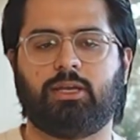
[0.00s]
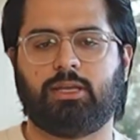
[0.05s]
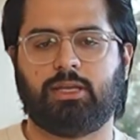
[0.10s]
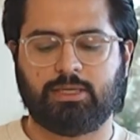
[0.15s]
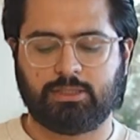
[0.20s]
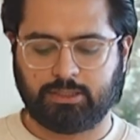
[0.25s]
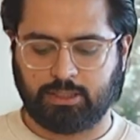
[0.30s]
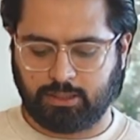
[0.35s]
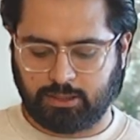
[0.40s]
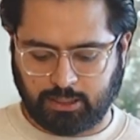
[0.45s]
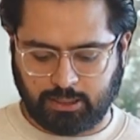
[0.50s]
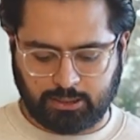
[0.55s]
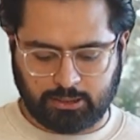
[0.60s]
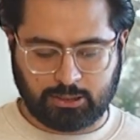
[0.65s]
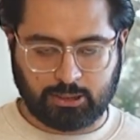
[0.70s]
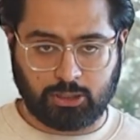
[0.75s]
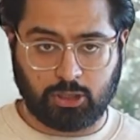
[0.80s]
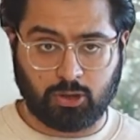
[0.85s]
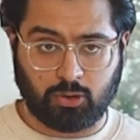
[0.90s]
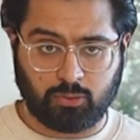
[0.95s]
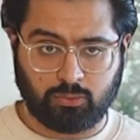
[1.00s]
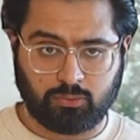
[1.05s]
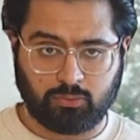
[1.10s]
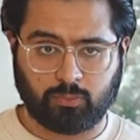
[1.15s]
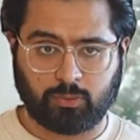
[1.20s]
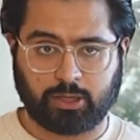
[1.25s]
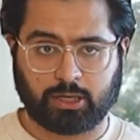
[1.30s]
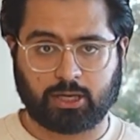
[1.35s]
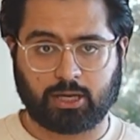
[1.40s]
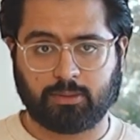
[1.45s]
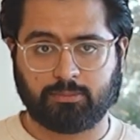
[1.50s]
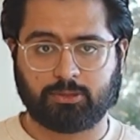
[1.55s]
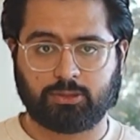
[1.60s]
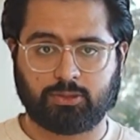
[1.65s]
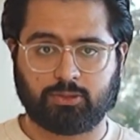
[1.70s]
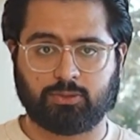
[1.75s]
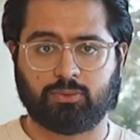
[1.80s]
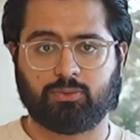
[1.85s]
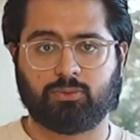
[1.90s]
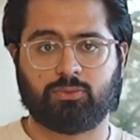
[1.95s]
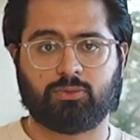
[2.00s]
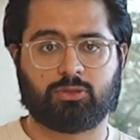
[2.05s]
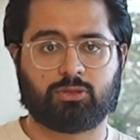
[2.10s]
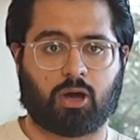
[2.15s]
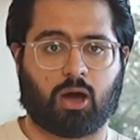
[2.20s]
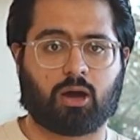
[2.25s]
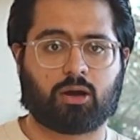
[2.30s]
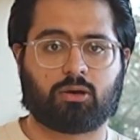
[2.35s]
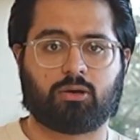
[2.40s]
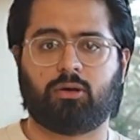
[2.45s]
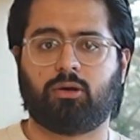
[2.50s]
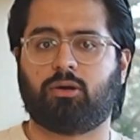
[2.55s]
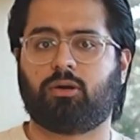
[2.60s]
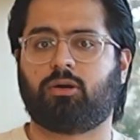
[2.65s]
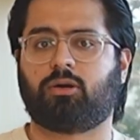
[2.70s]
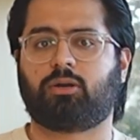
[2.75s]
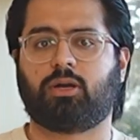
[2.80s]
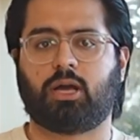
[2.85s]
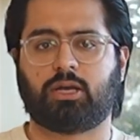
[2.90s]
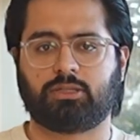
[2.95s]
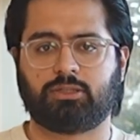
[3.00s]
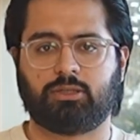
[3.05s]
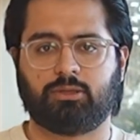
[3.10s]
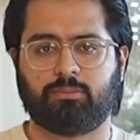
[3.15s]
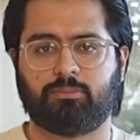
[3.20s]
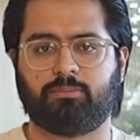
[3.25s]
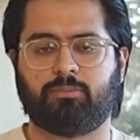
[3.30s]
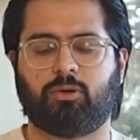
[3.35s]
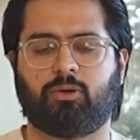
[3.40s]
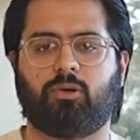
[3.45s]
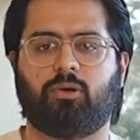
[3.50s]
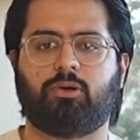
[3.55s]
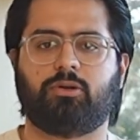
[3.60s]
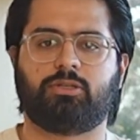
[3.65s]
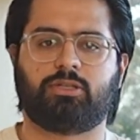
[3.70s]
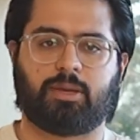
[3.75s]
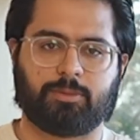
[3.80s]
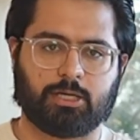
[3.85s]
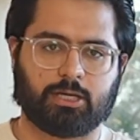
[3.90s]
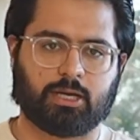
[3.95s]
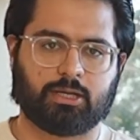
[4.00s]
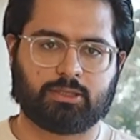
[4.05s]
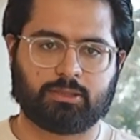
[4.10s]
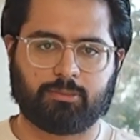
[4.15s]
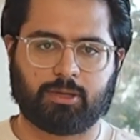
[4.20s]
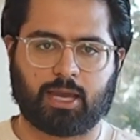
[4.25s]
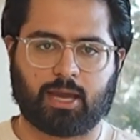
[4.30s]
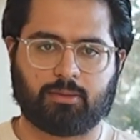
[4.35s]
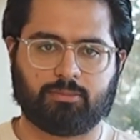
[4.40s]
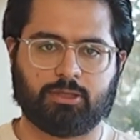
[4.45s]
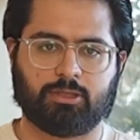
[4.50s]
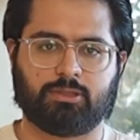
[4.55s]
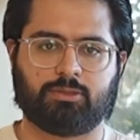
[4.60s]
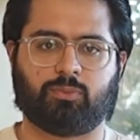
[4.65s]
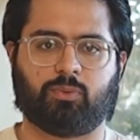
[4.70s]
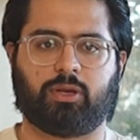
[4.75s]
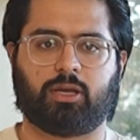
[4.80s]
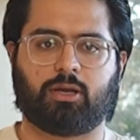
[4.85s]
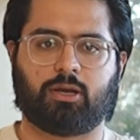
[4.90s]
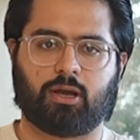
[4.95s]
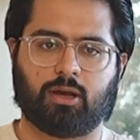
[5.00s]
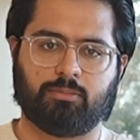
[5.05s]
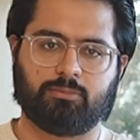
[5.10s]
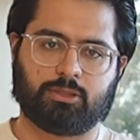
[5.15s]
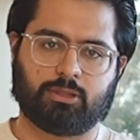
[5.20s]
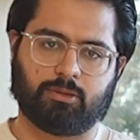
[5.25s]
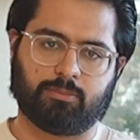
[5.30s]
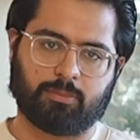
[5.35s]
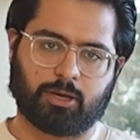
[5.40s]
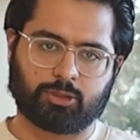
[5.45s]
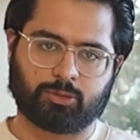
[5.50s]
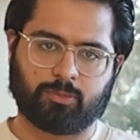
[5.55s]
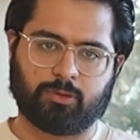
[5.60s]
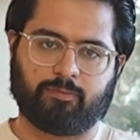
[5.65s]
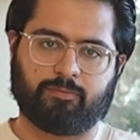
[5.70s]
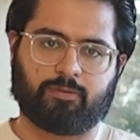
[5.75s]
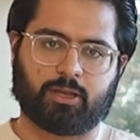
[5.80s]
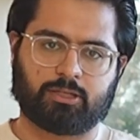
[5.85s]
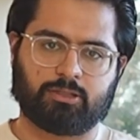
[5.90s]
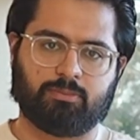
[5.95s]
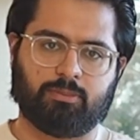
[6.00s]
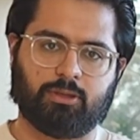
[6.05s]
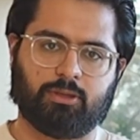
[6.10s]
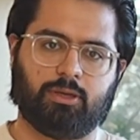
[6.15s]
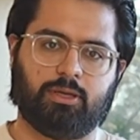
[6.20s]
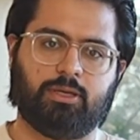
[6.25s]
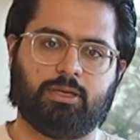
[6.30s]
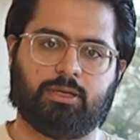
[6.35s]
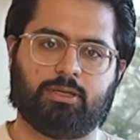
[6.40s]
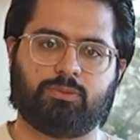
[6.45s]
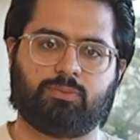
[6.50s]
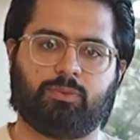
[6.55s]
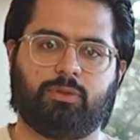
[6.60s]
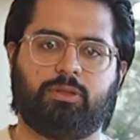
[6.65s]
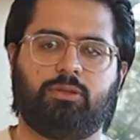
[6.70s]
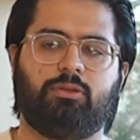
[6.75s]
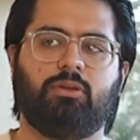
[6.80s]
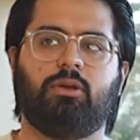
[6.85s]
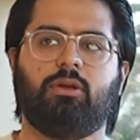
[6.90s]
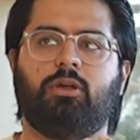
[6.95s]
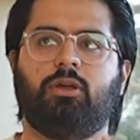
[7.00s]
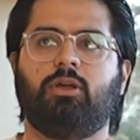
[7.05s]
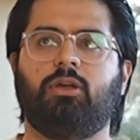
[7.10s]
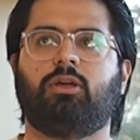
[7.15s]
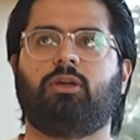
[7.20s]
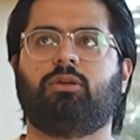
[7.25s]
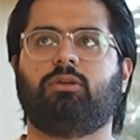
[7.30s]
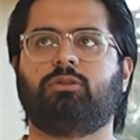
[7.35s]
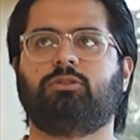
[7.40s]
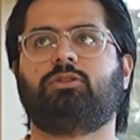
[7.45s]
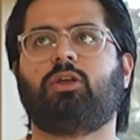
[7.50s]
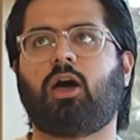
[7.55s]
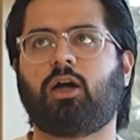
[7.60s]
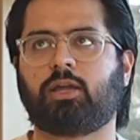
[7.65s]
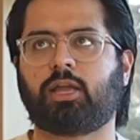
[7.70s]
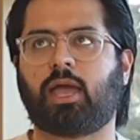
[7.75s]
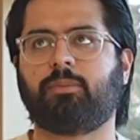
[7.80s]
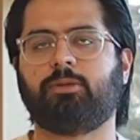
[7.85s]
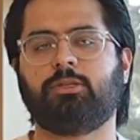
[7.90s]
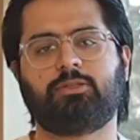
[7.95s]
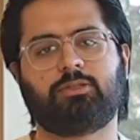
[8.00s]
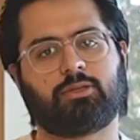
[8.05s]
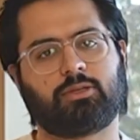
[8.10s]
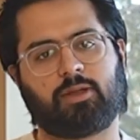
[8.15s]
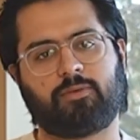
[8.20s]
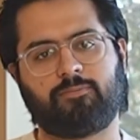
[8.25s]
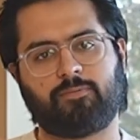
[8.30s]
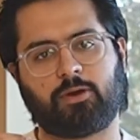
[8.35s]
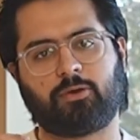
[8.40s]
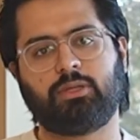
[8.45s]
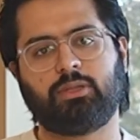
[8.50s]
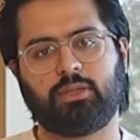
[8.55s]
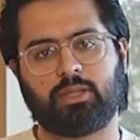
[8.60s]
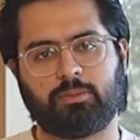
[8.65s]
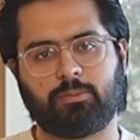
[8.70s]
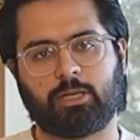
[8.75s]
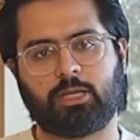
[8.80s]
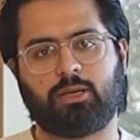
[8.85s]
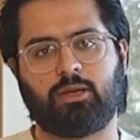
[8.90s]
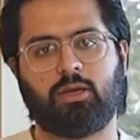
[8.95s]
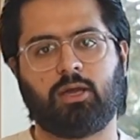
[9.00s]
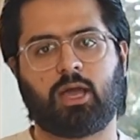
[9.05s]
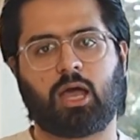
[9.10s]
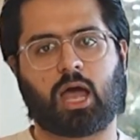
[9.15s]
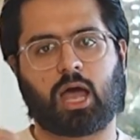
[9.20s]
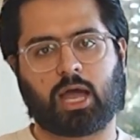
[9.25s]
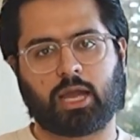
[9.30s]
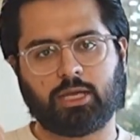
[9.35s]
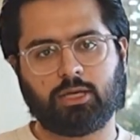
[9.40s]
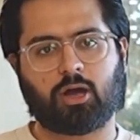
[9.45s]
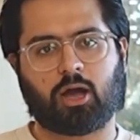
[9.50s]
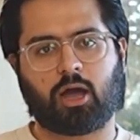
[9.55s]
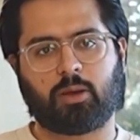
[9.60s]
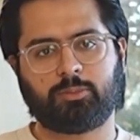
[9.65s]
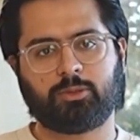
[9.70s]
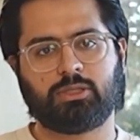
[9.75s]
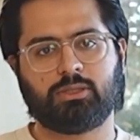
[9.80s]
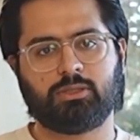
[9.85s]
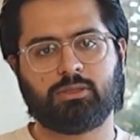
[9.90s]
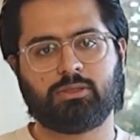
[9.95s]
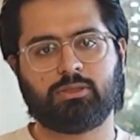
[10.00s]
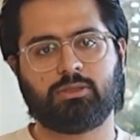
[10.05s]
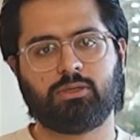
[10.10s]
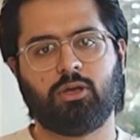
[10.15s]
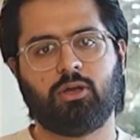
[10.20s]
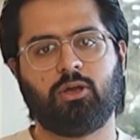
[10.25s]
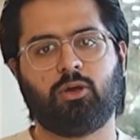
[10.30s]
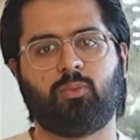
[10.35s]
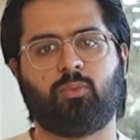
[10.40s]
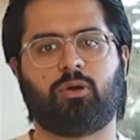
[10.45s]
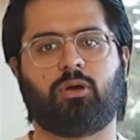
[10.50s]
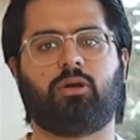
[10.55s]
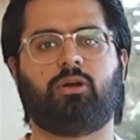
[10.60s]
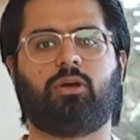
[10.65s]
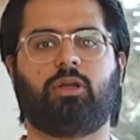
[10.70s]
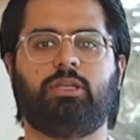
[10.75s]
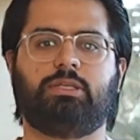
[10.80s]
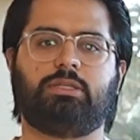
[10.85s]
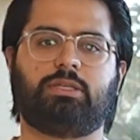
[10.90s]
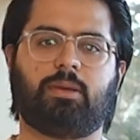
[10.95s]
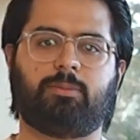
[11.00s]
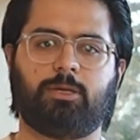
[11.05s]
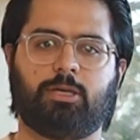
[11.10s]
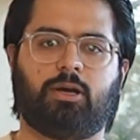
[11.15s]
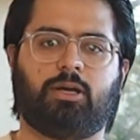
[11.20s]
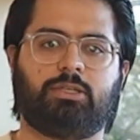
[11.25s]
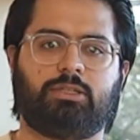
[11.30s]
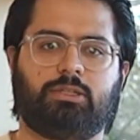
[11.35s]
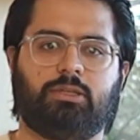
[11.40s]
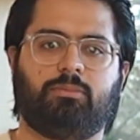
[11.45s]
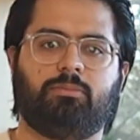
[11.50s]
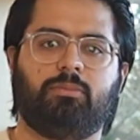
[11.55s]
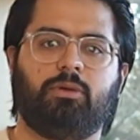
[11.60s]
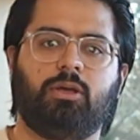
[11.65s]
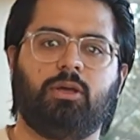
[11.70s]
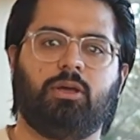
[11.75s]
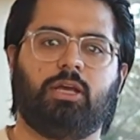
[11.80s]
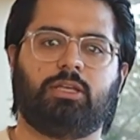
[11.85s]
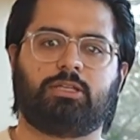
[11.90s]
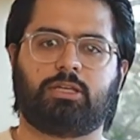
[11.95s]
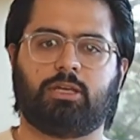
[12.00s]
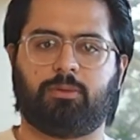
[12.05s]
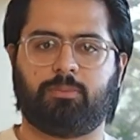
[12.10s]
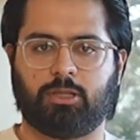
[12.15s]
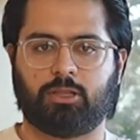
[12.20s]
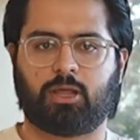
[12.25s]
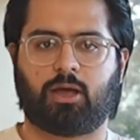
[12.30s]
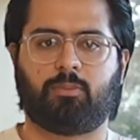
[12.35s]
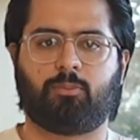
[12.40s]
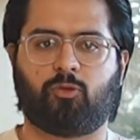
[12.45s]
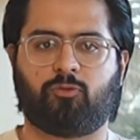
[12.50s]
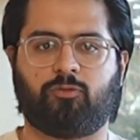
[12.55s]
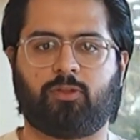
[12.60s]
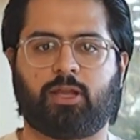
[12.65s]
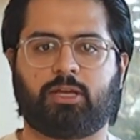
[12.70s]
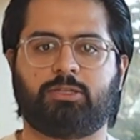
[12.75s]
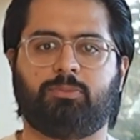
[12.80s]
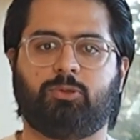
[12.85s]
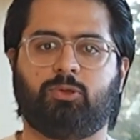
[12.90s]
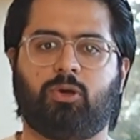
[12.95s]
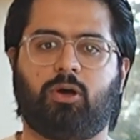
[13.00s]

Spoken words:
easy thing to note when it comes to stock or custom or semi-custom cabinets, when it comes to the measurement flexibility, is with stock cabinets, you're gonna have very limited height options, where in semi-custom, it's gonna be a lot more flexible.